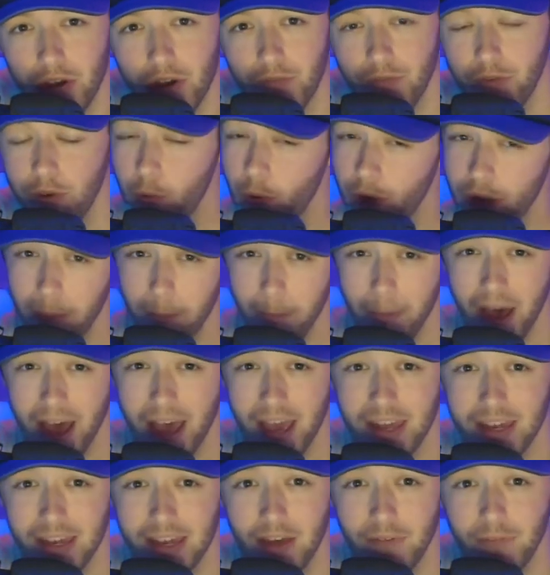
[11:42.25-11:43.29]
If you wouldn't
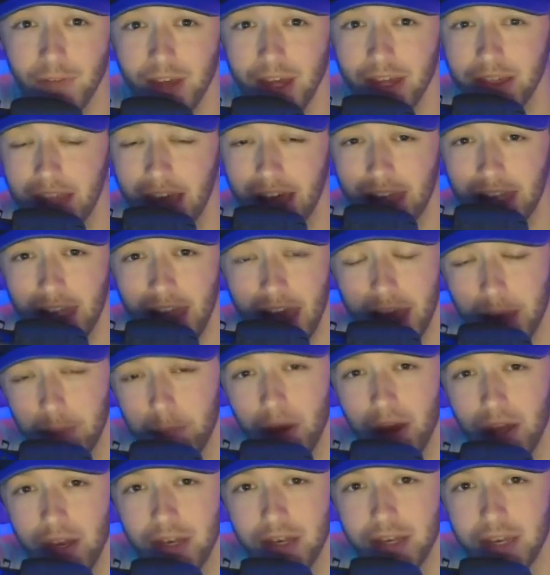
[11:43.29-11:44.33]
mind, definitely hit that like
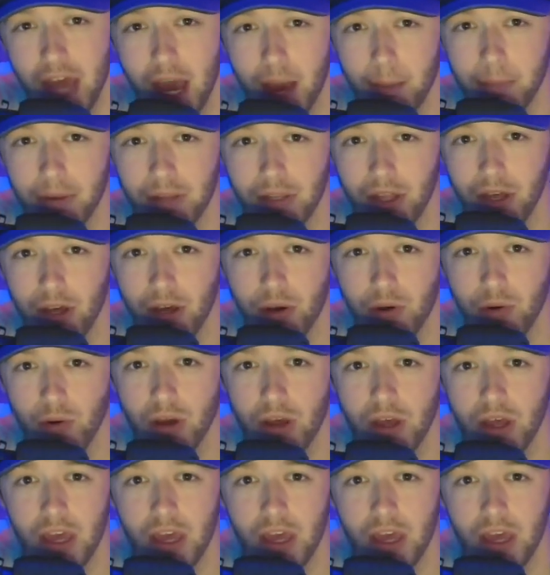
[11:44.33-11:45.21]
button down below.